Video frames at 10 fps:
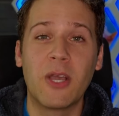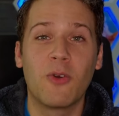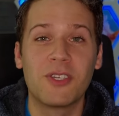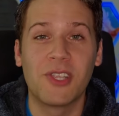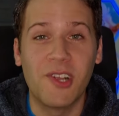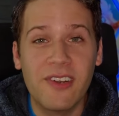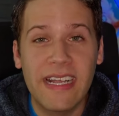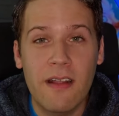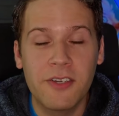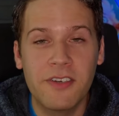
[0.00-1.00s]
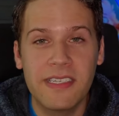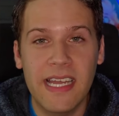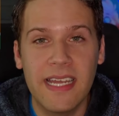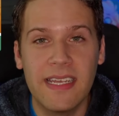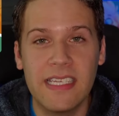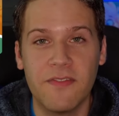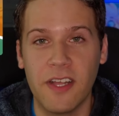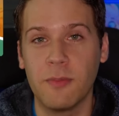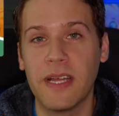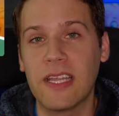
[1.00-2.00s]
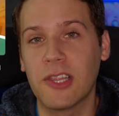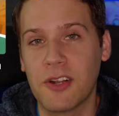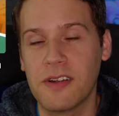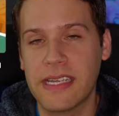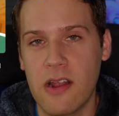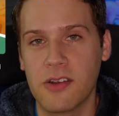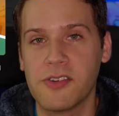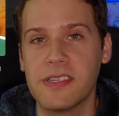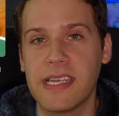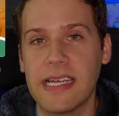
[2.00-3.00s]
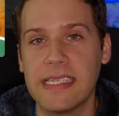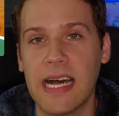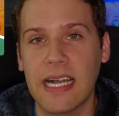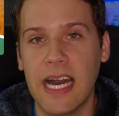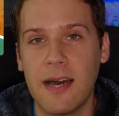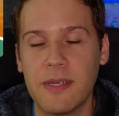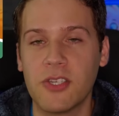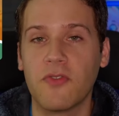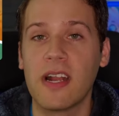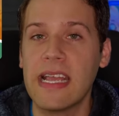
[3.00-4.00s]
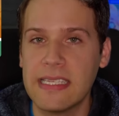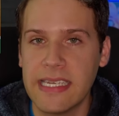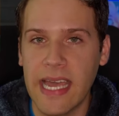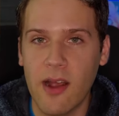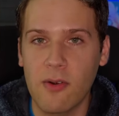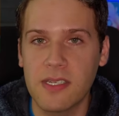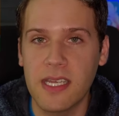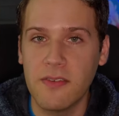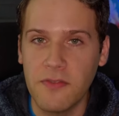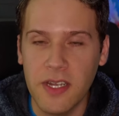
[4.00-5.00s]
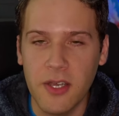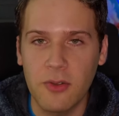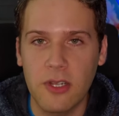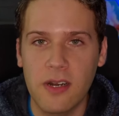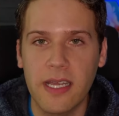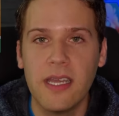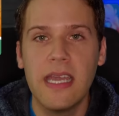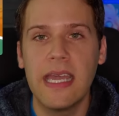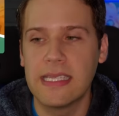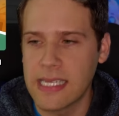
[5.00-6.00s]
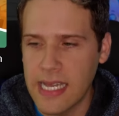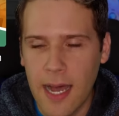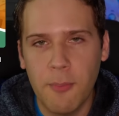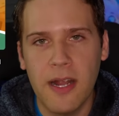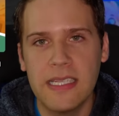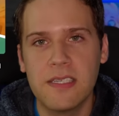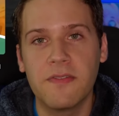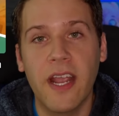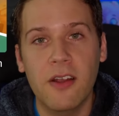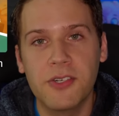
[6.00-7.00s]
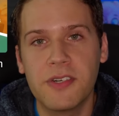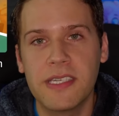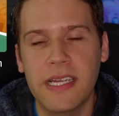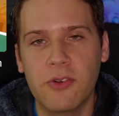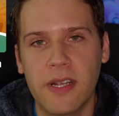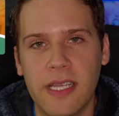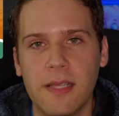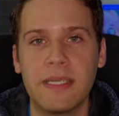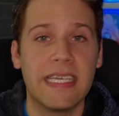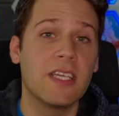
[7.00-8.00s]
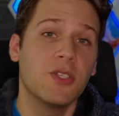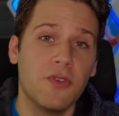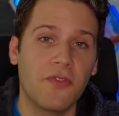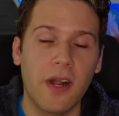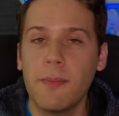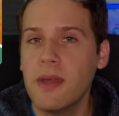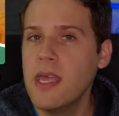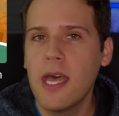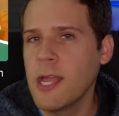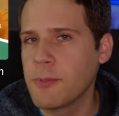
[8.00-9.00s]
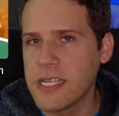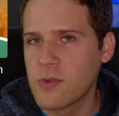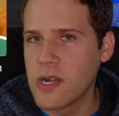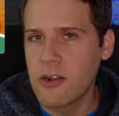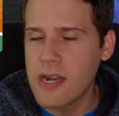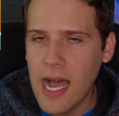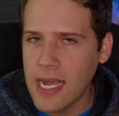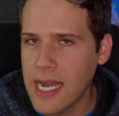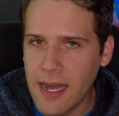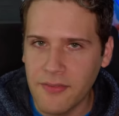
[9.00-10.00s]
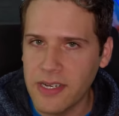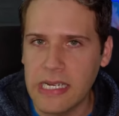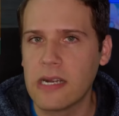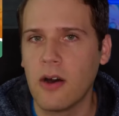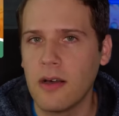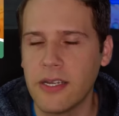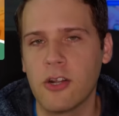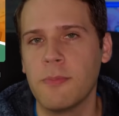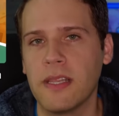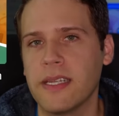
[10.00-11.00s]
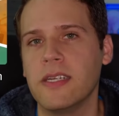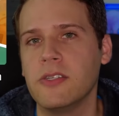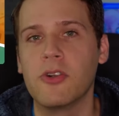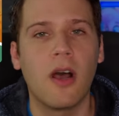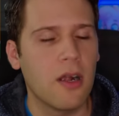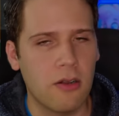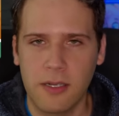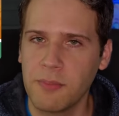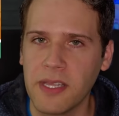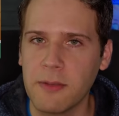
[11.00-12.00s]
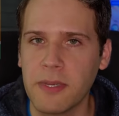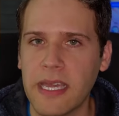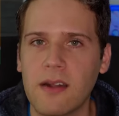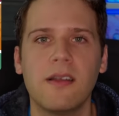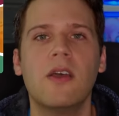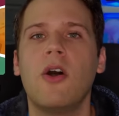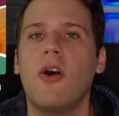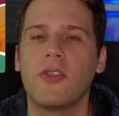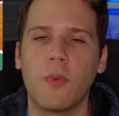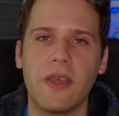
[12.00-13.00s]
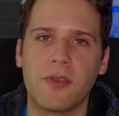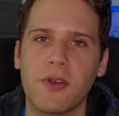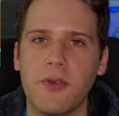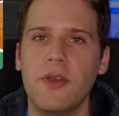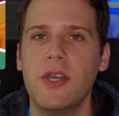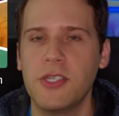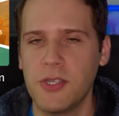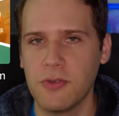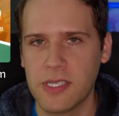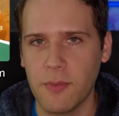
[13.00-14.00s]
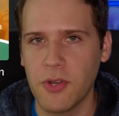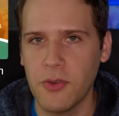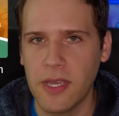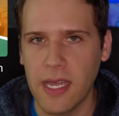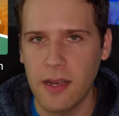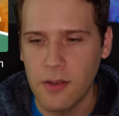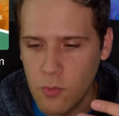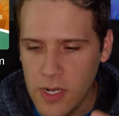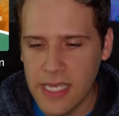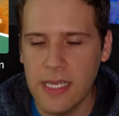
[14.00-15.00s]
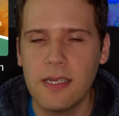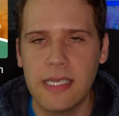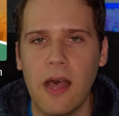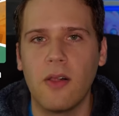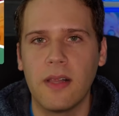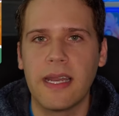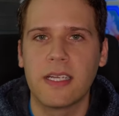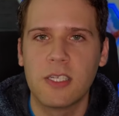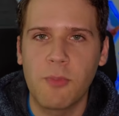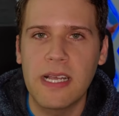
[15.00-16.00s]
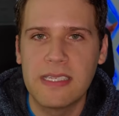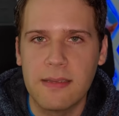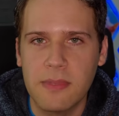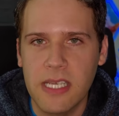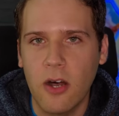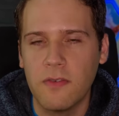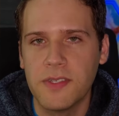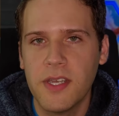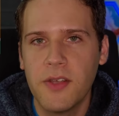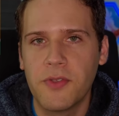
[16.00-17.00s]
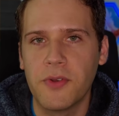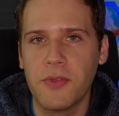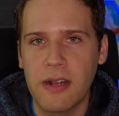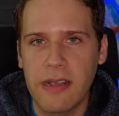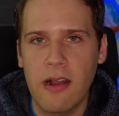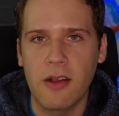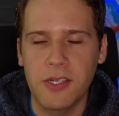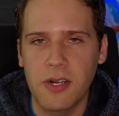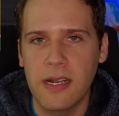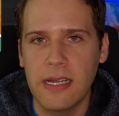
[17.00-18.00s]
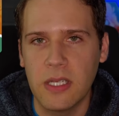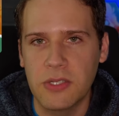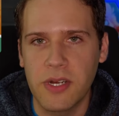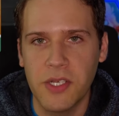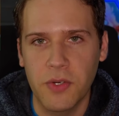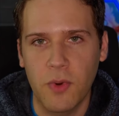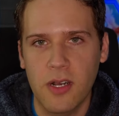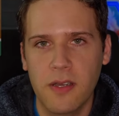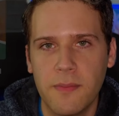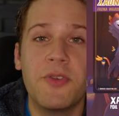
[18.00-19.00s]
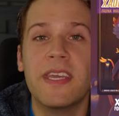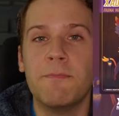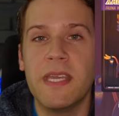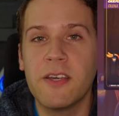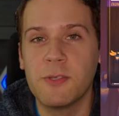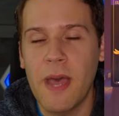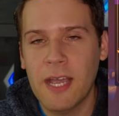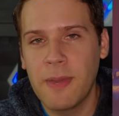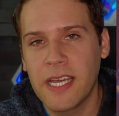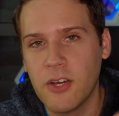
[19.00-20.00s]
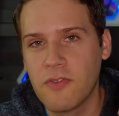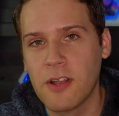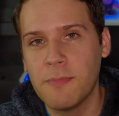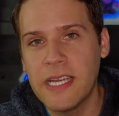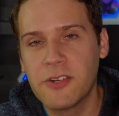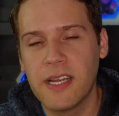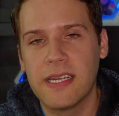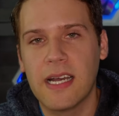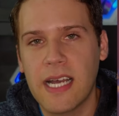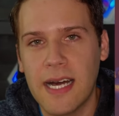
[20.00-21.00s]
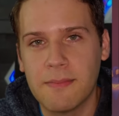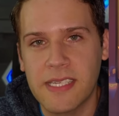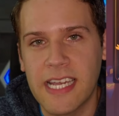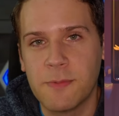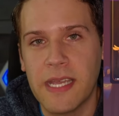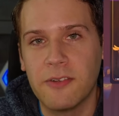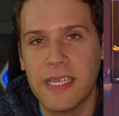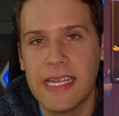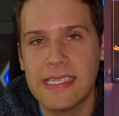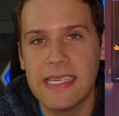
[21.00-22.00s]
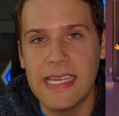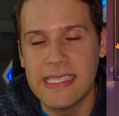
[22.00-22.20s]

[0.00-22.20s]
My course Learn Character Design is available at learncharacterdesign.com. It's over 18 hours of video learning. It's a comprehensive character design curriculum. It takes you from a place where you're not confident at all in your ability to draw or complete beginner all the way through to someone who can really tell and express themselves through their character and illustration work. You can get Biko's backpack over on patreon.com slash bageldenizen.